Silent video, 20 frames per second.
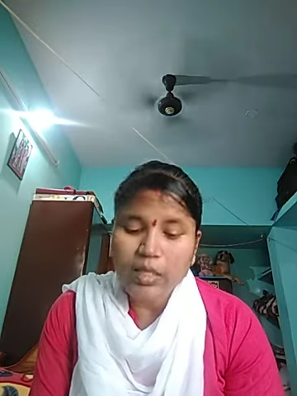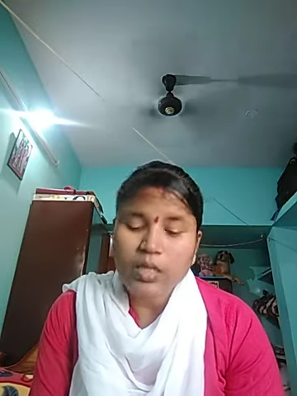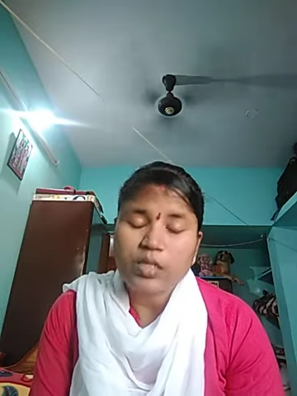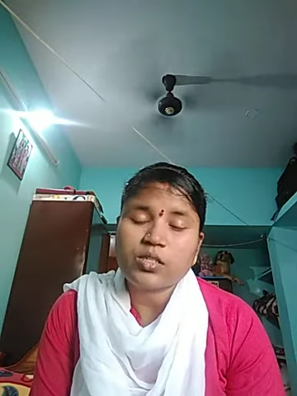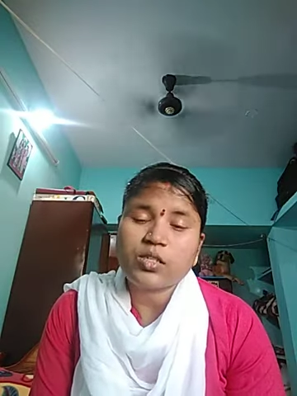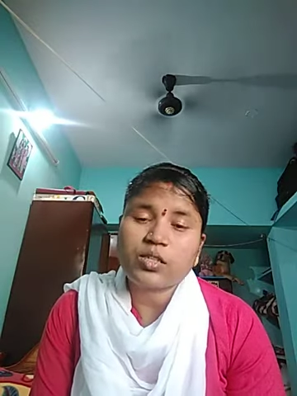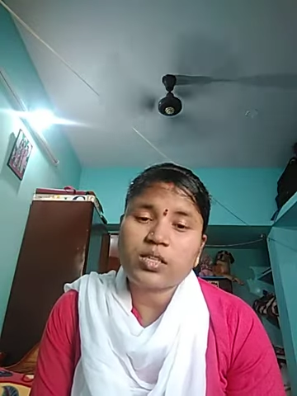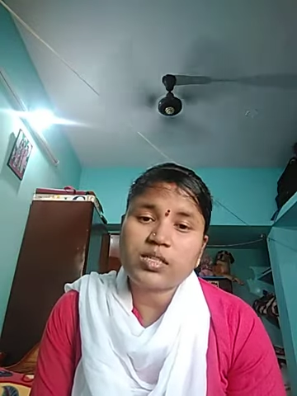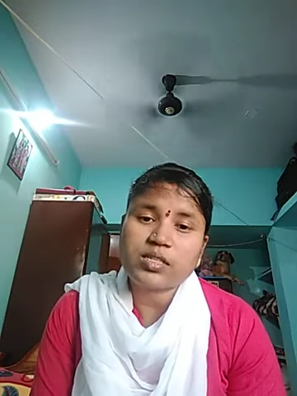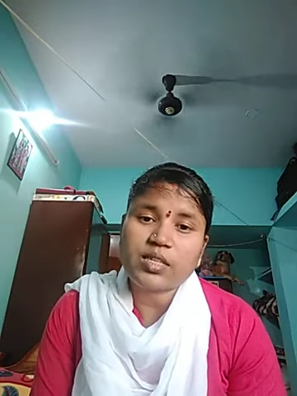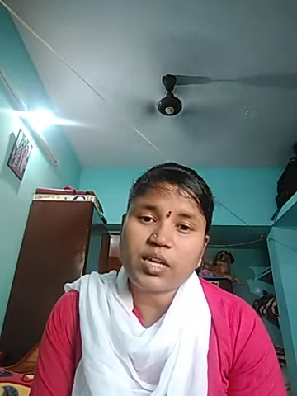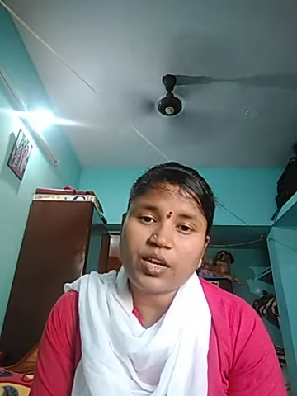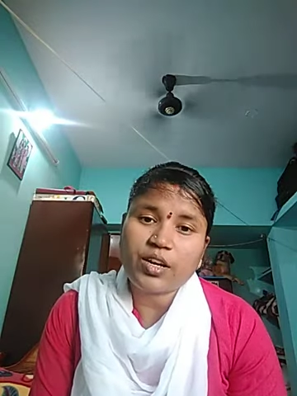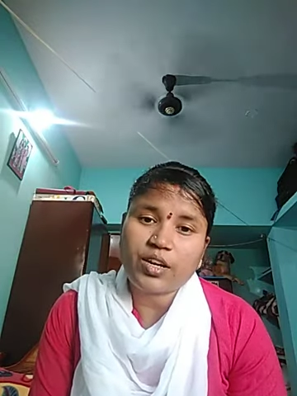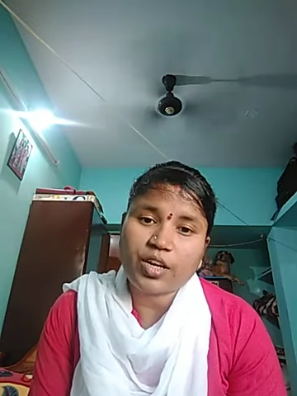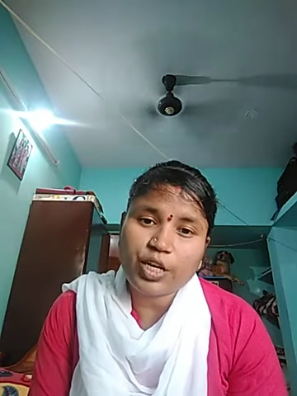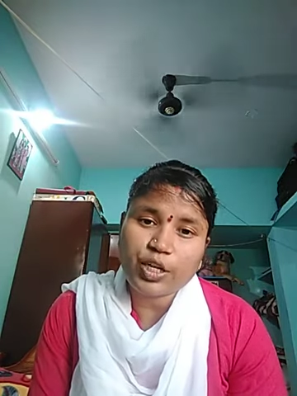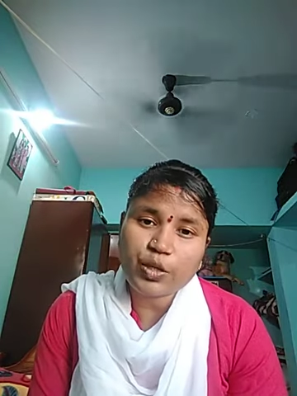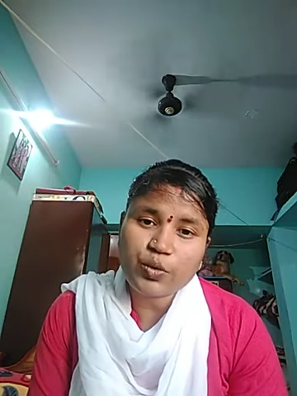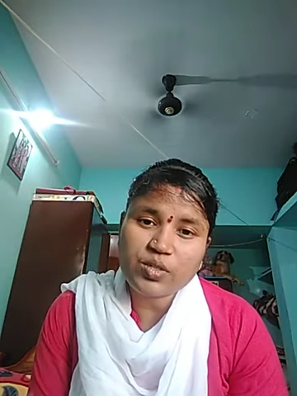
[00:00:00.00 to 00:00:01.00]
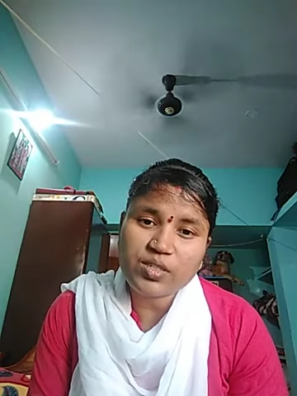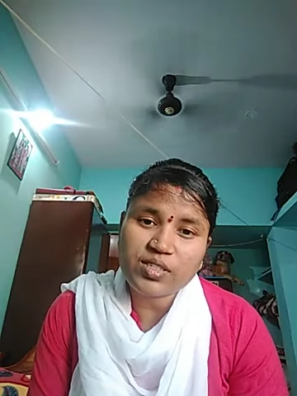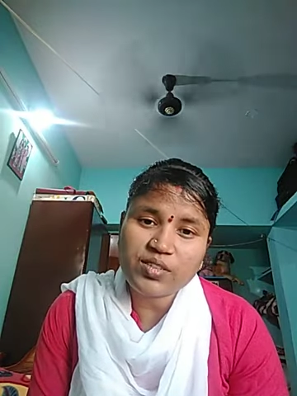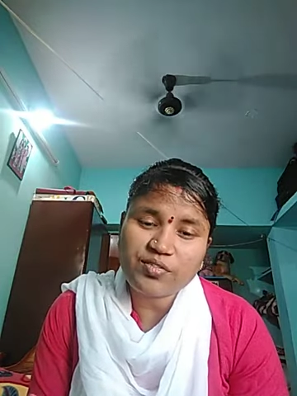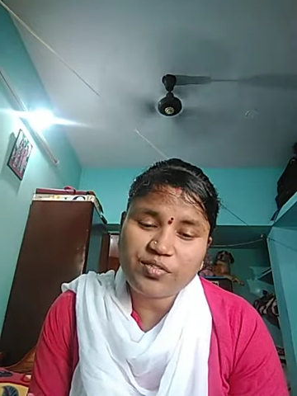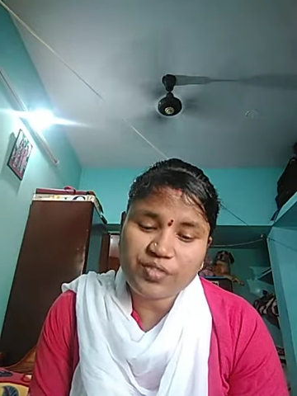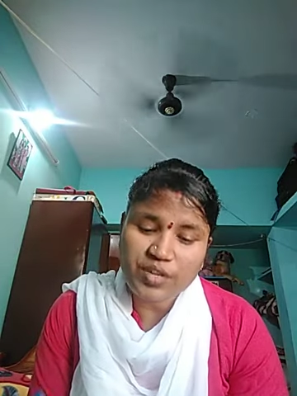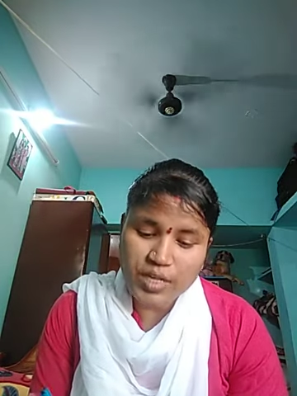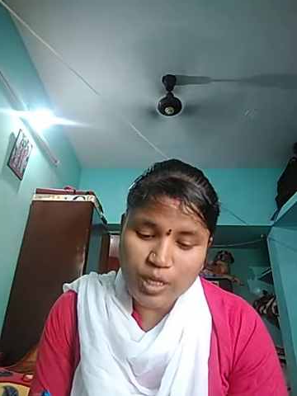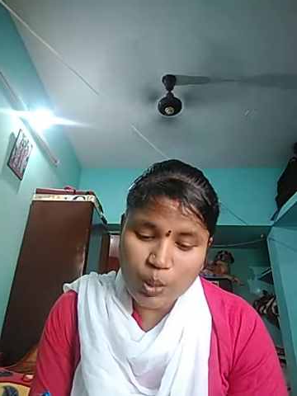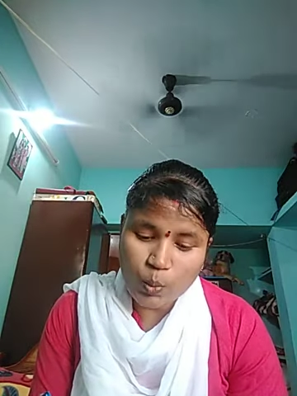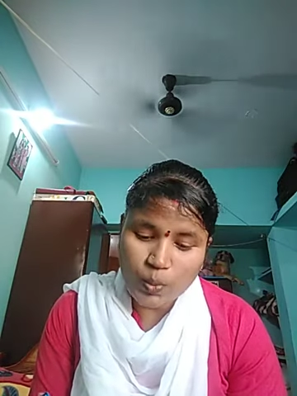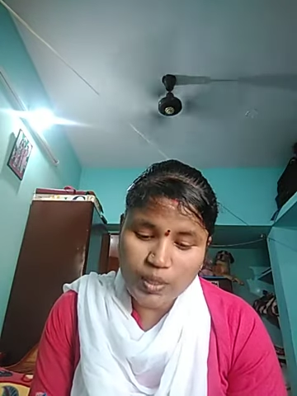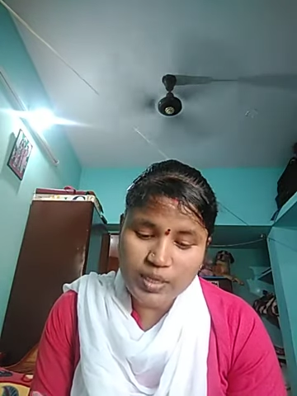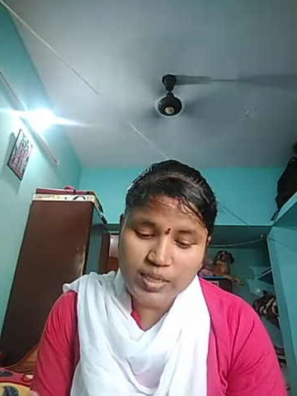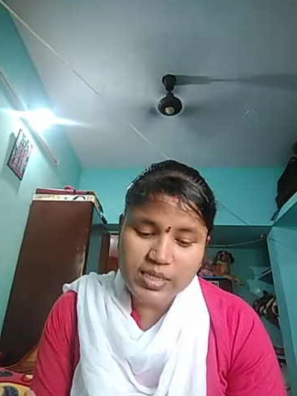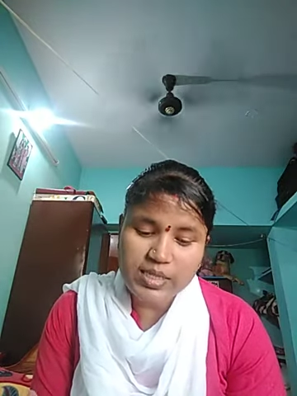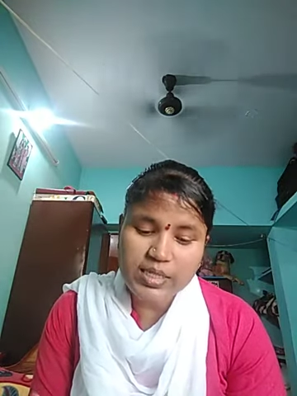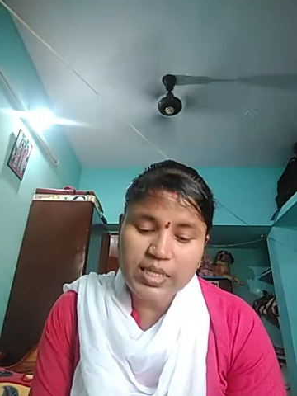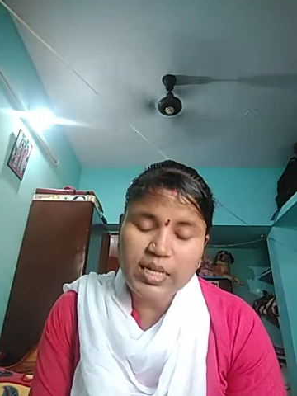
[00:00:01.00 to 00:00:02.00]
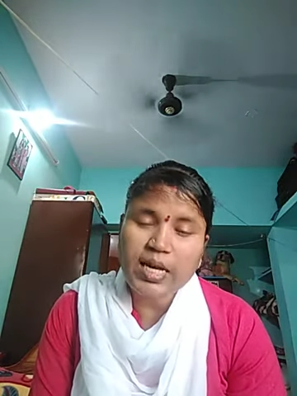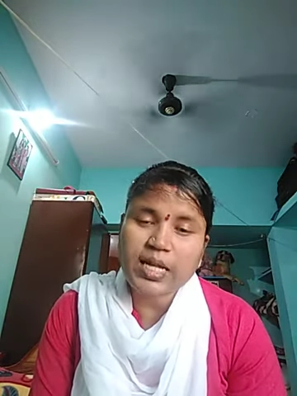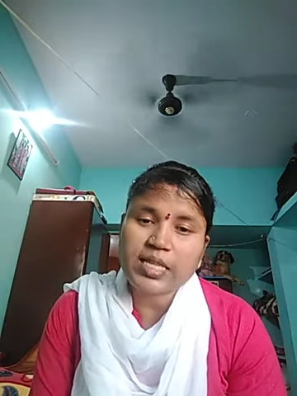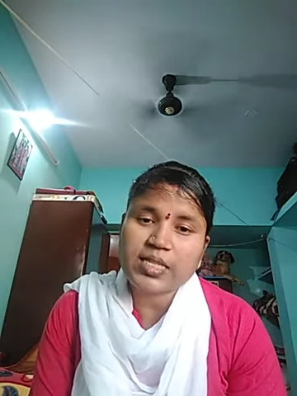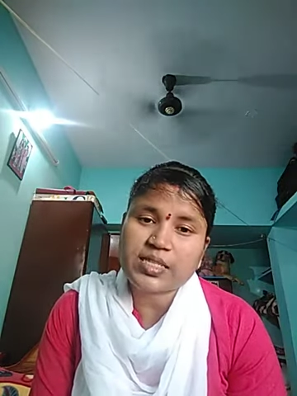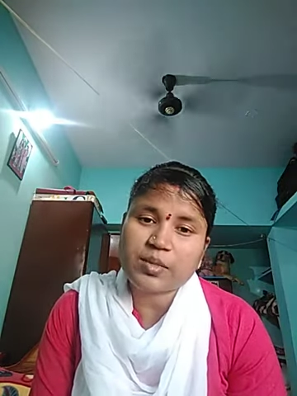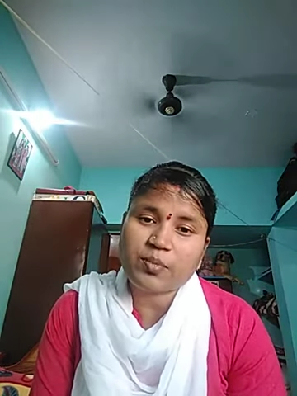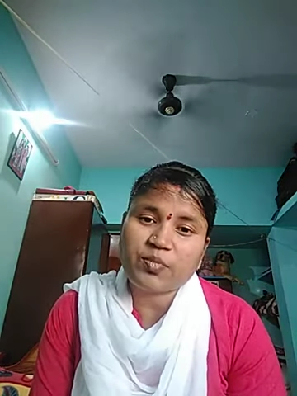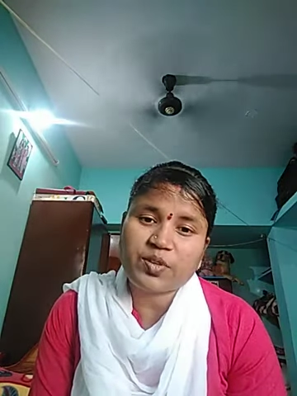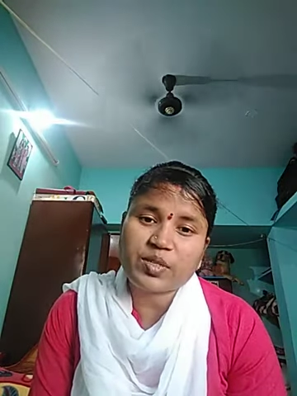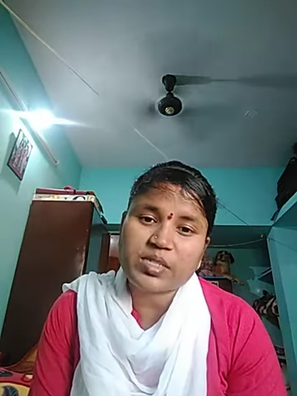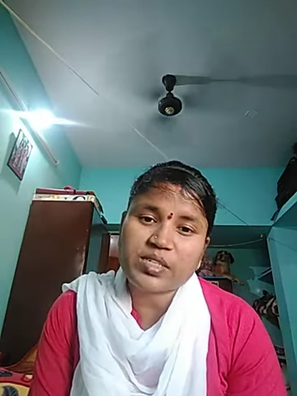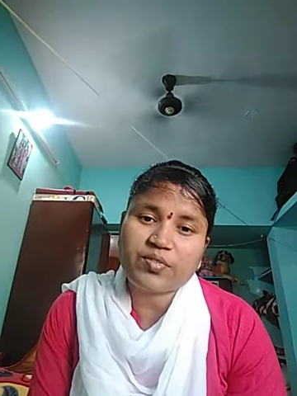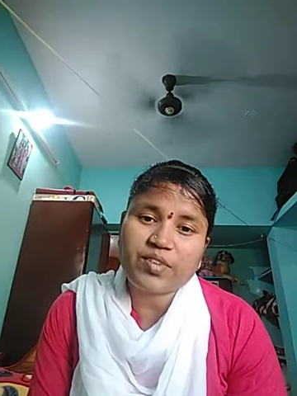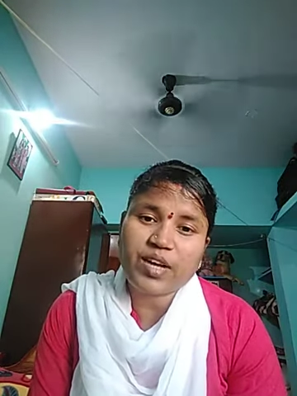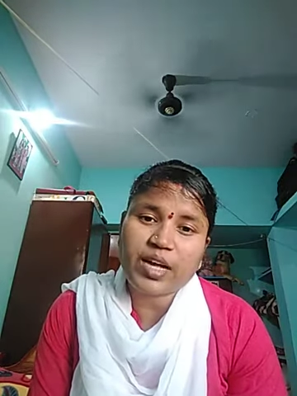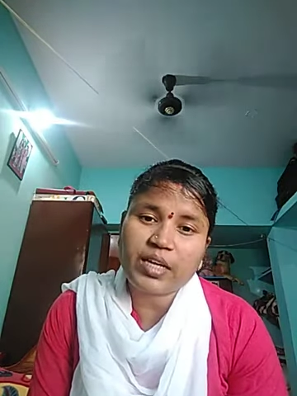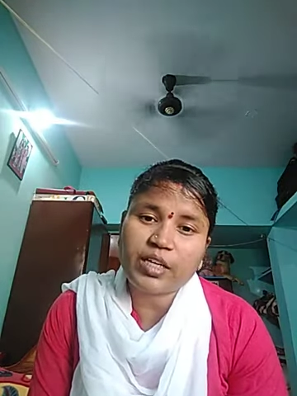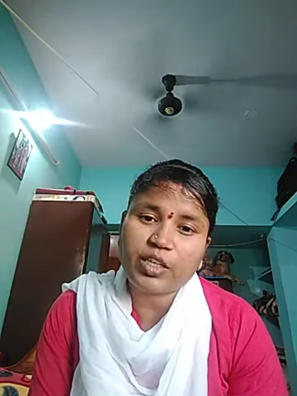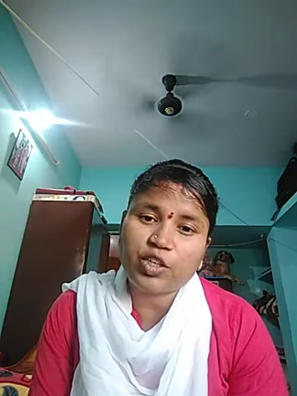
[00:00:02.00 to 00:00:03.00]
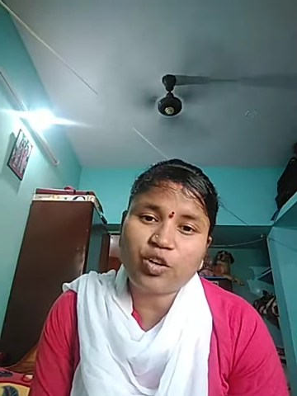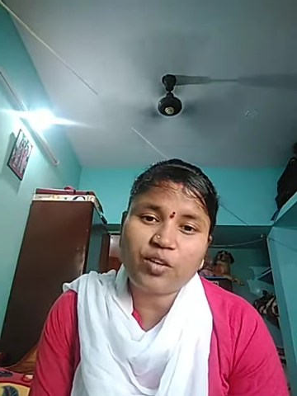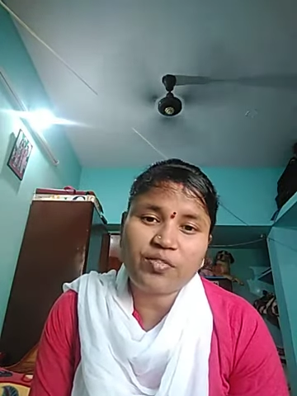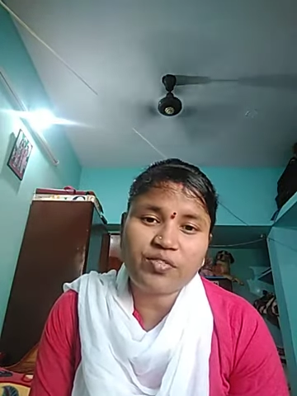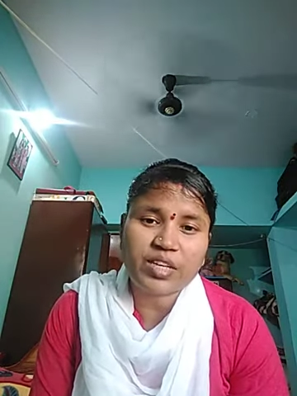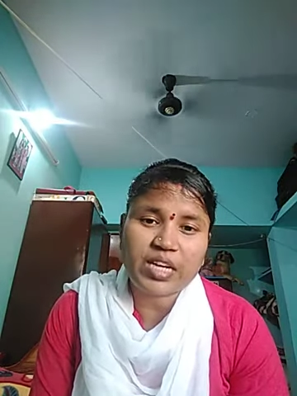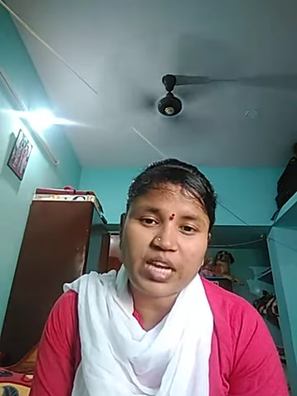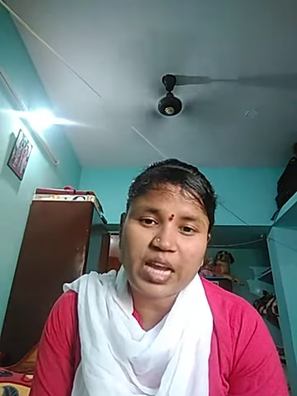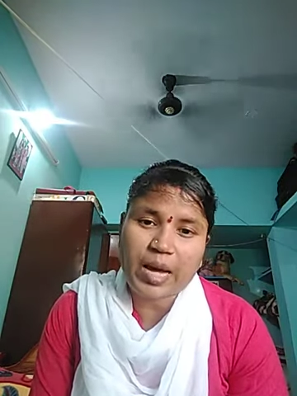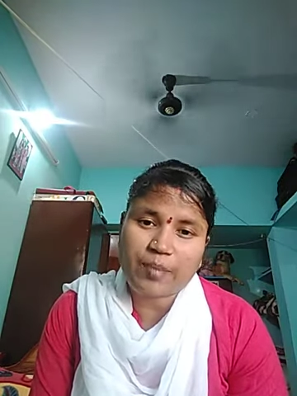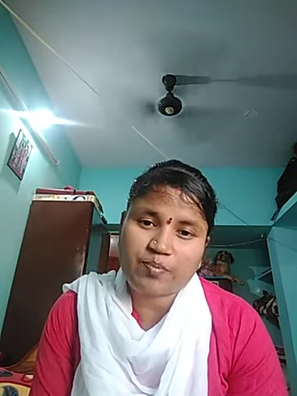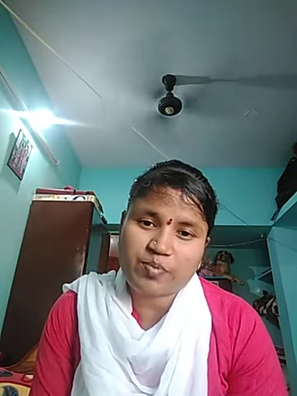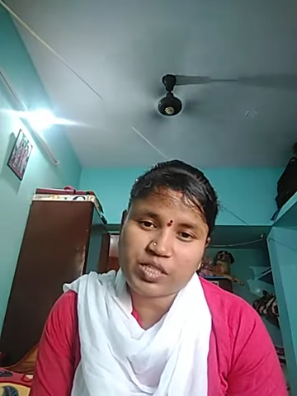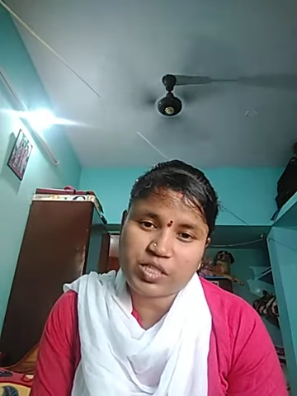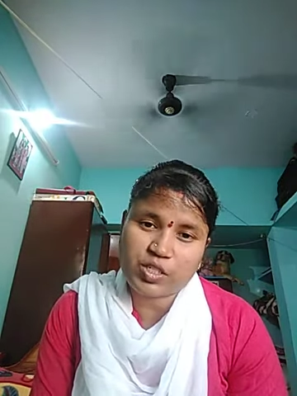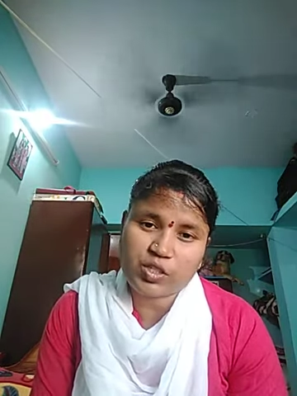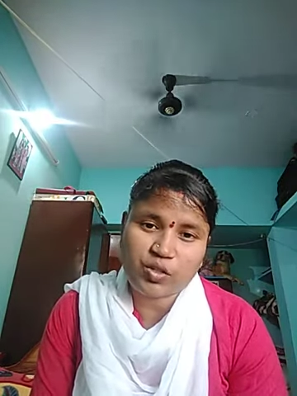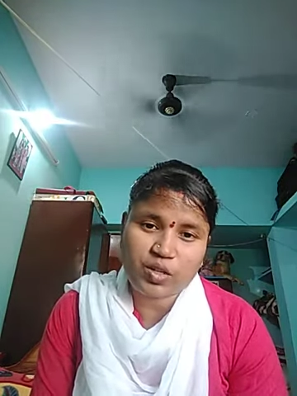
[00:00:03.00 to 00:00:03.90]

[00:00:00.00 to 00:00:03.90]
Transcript: So this can reduce the frequency and severity of relapses.